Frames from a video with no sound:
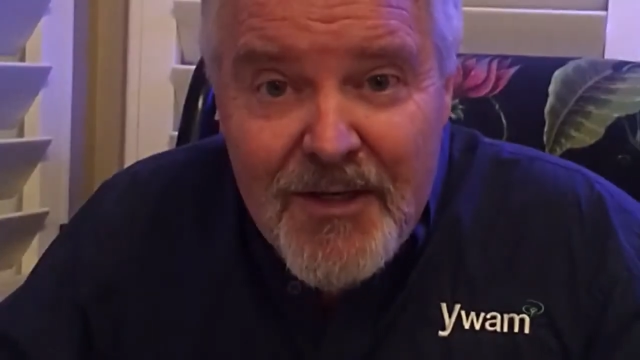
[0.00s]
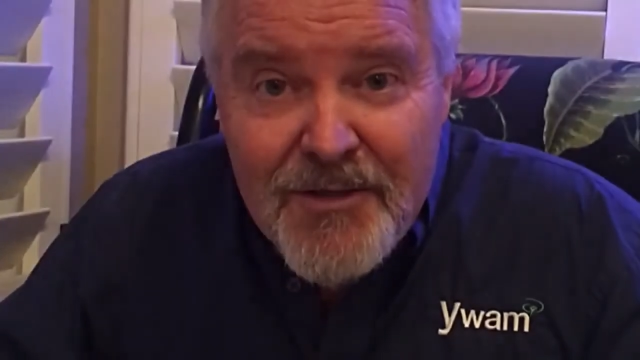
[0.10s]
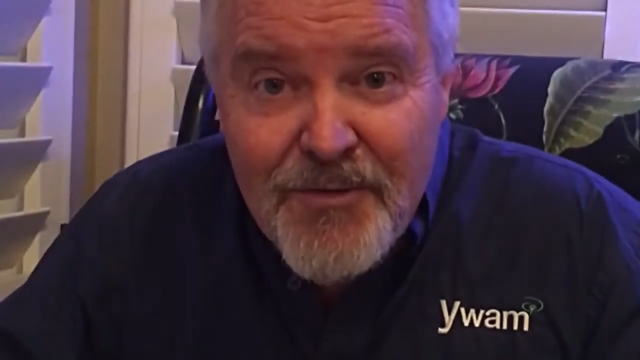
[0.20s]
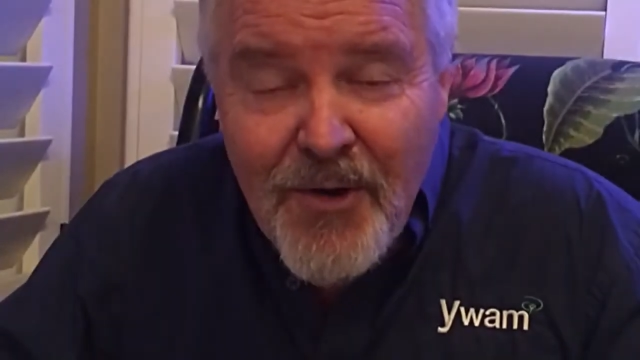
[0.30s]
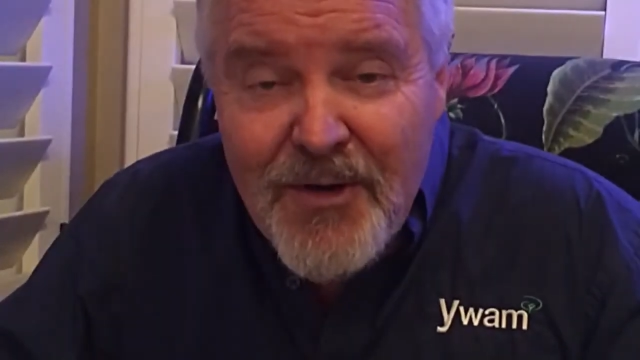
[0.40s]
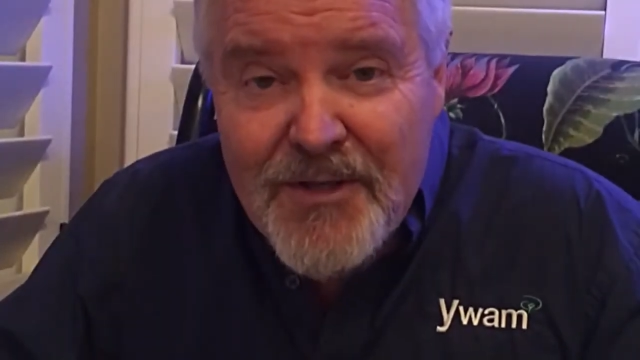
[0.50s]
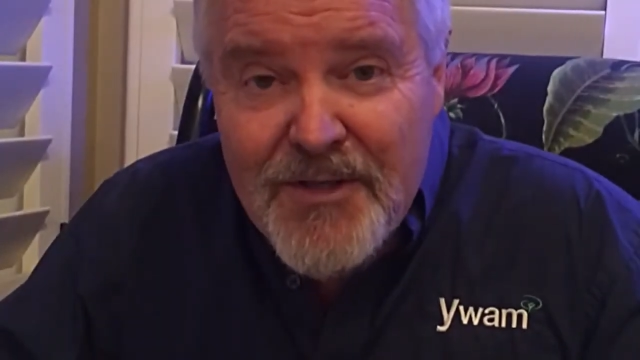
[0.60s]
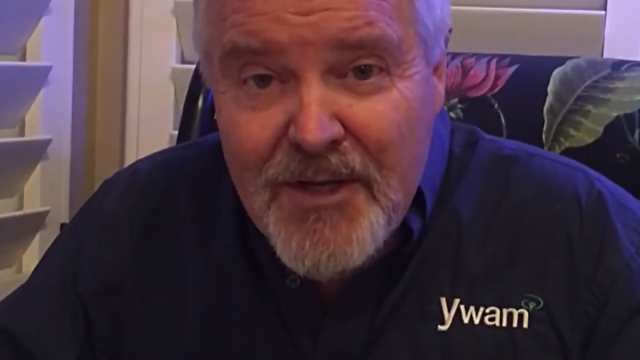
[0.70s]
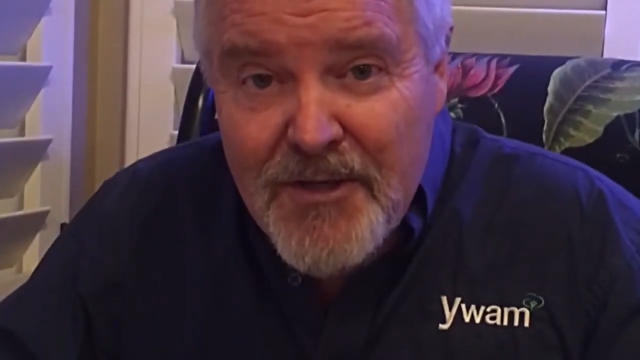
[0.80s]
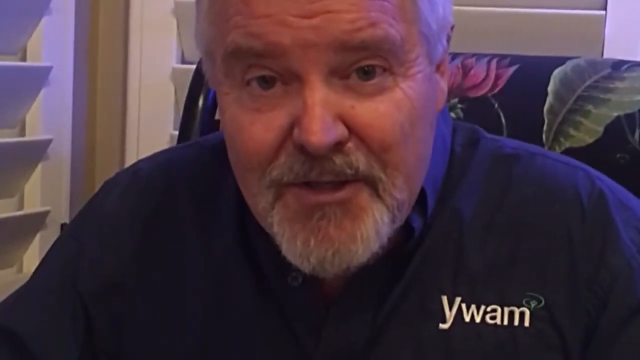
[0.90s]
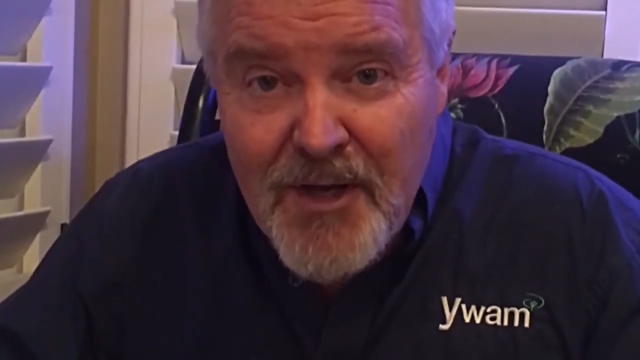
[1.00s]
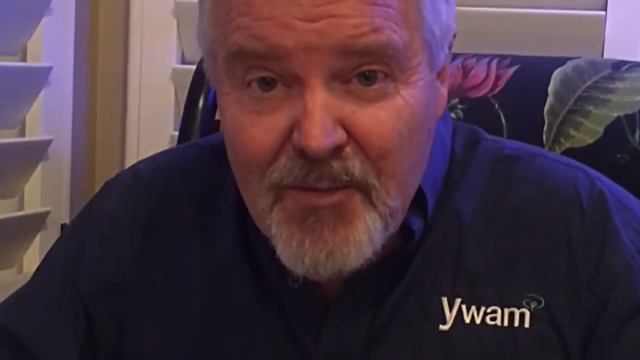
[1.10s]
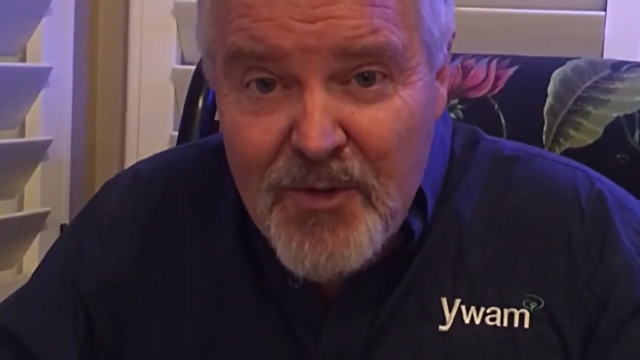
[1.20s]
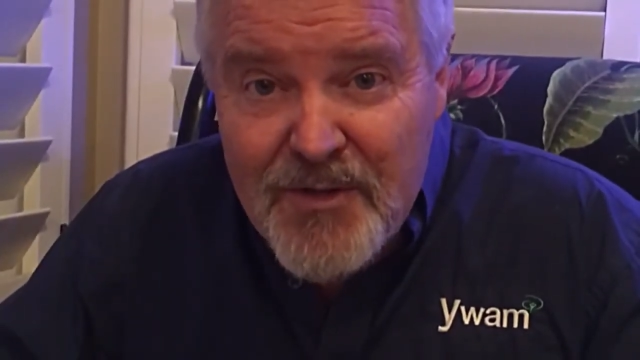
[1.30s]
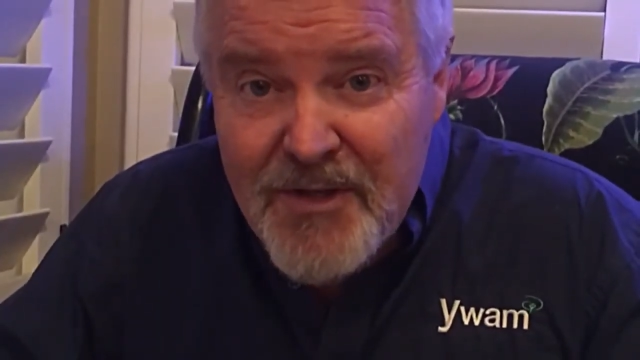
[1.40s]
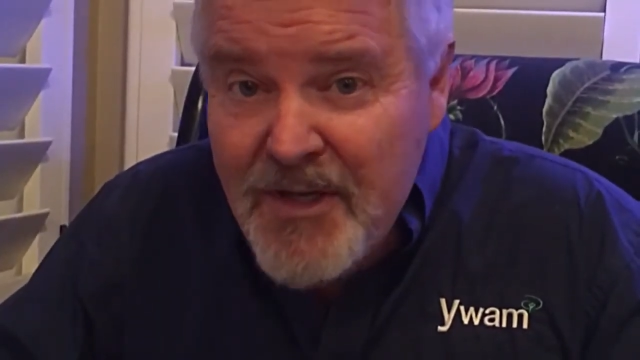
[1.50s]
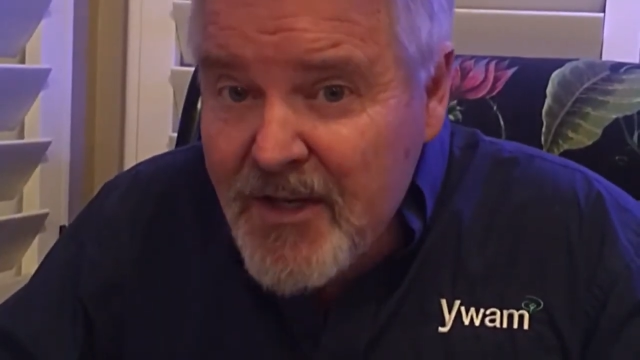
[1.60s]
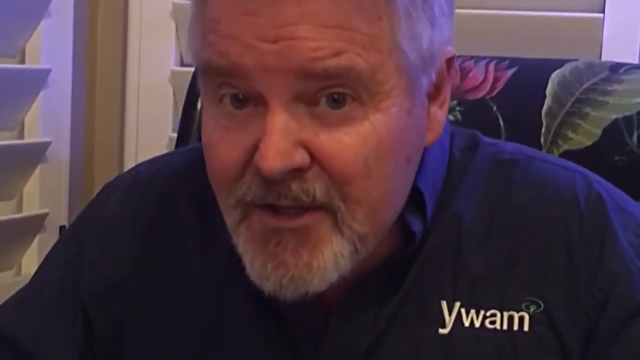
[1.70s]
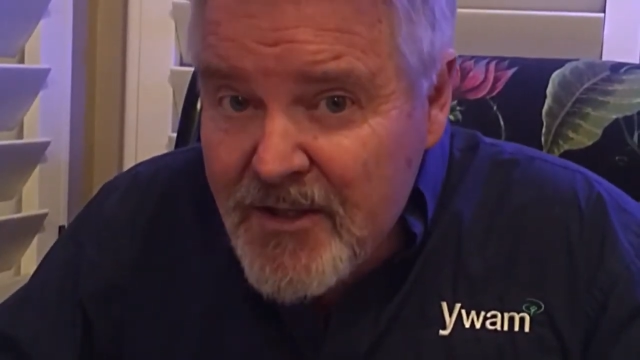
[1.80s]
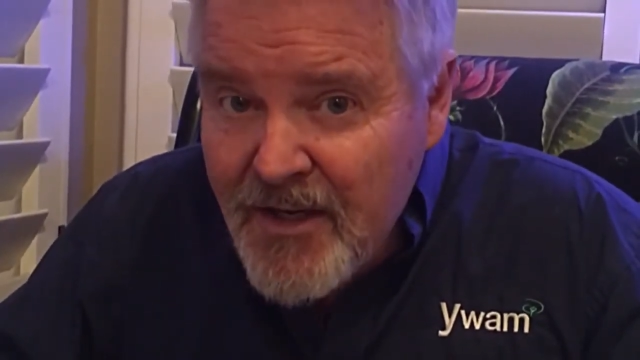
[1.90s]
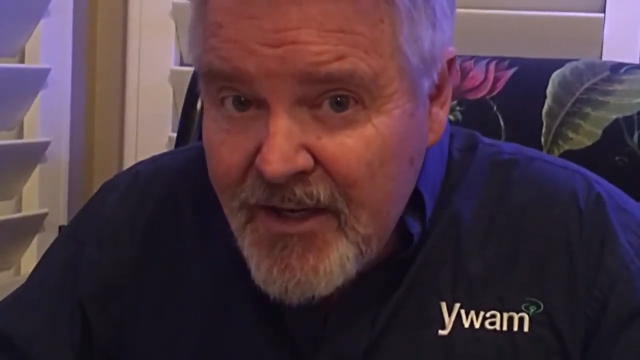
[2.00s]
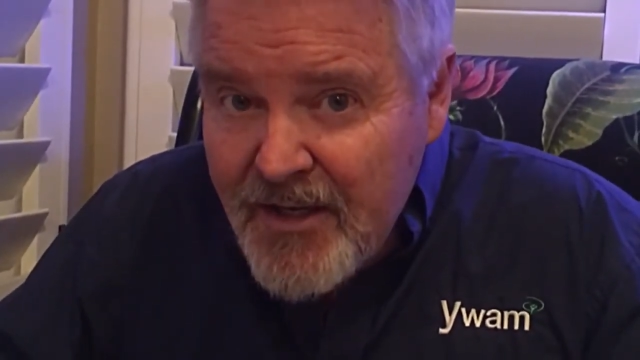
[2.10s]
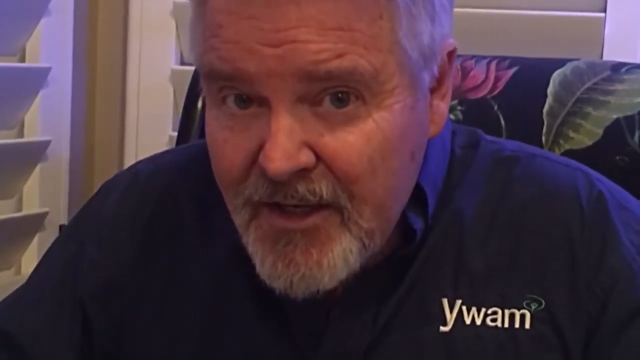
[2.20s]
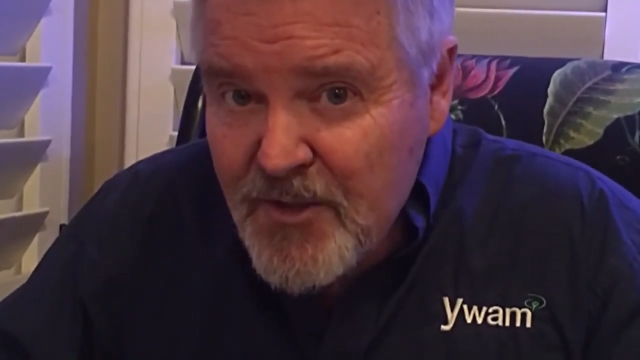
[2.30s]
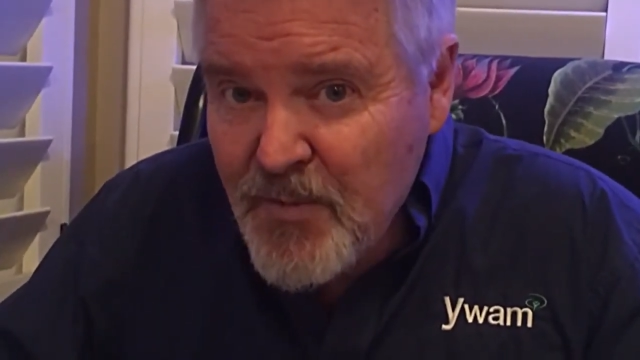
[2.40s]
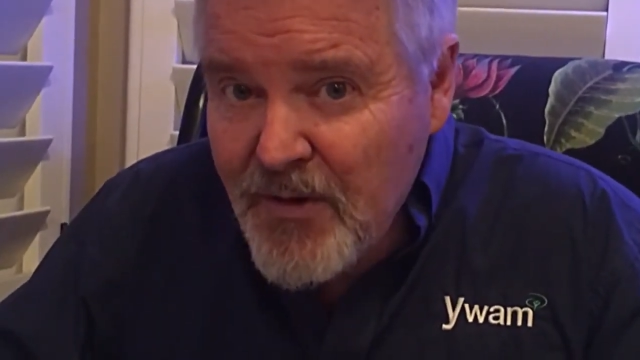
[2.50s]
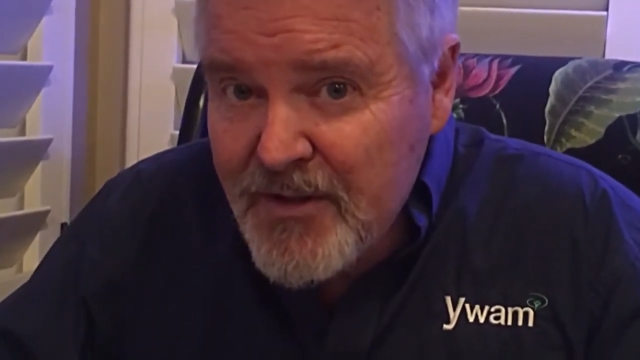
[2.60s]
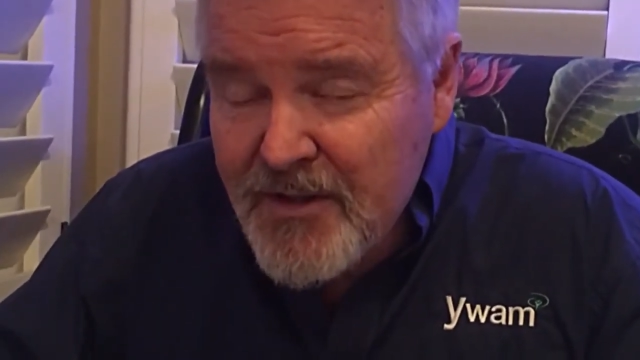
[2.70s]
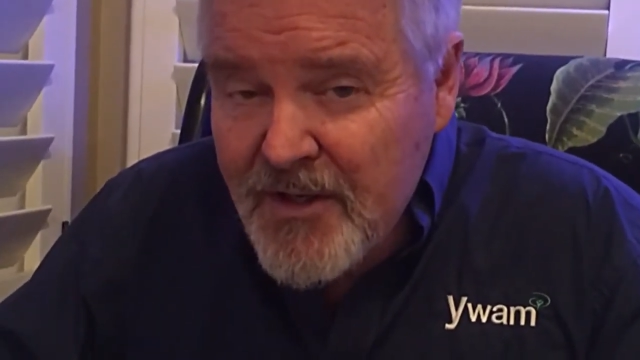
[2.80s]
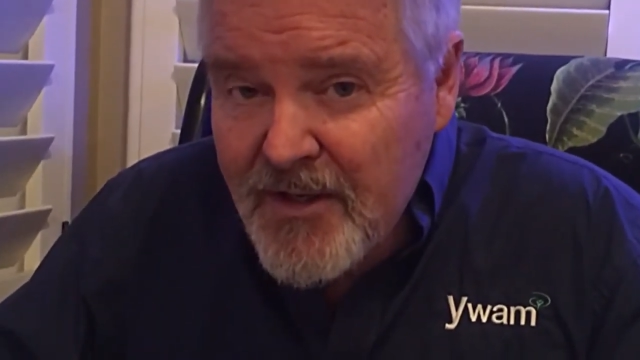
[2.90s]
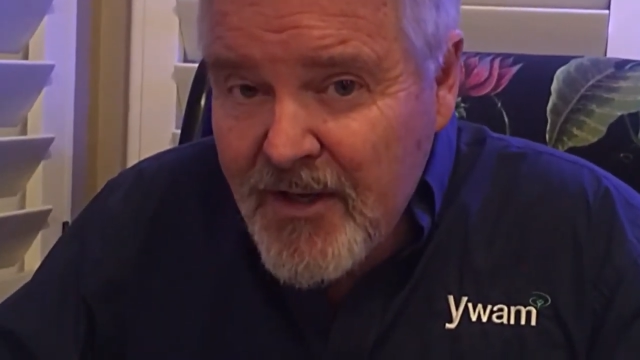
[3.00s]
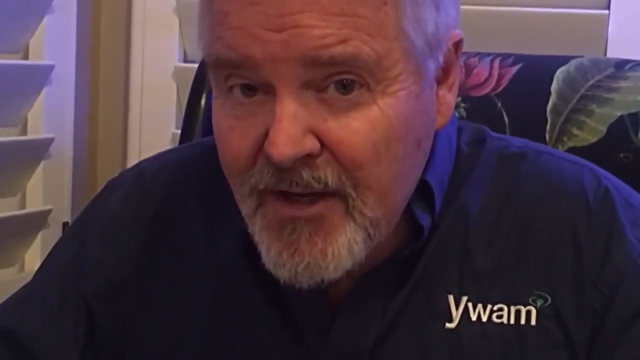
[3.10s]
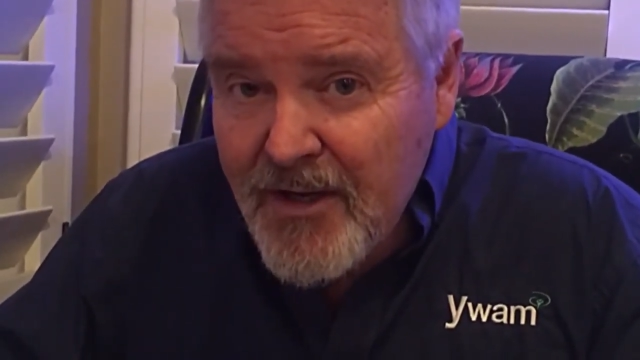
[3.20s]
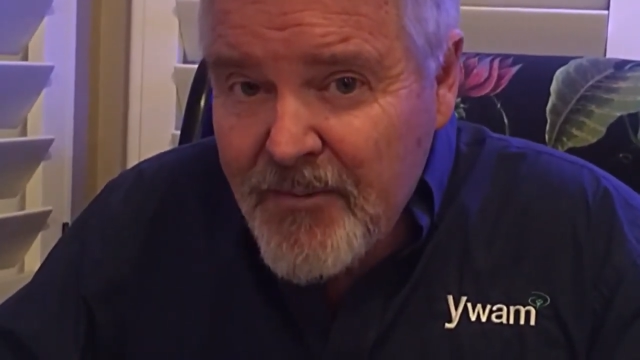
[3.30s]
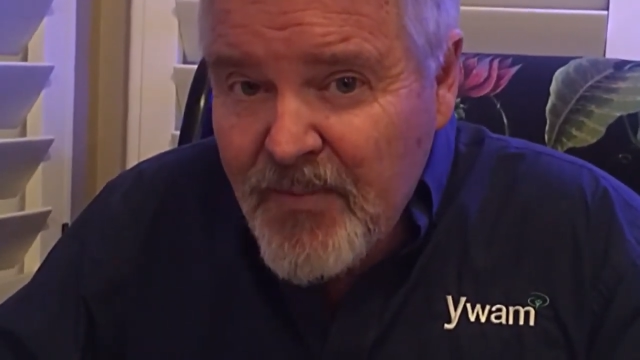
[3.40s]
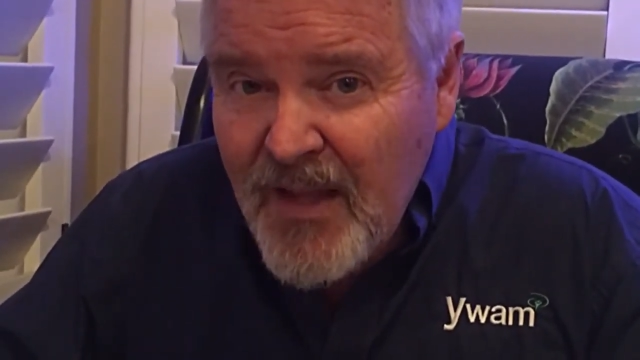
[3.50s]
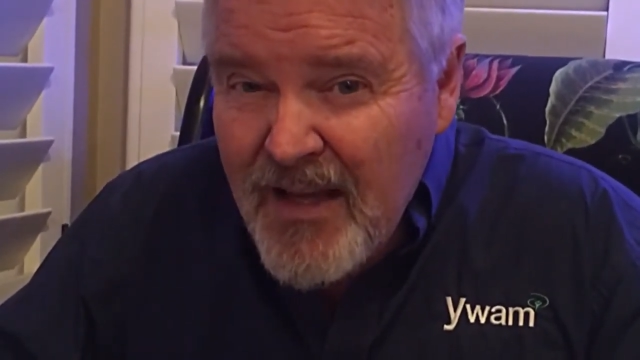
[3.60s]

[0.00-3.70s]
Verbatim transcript: that has grown in such numbers and yet is experiencing a uh,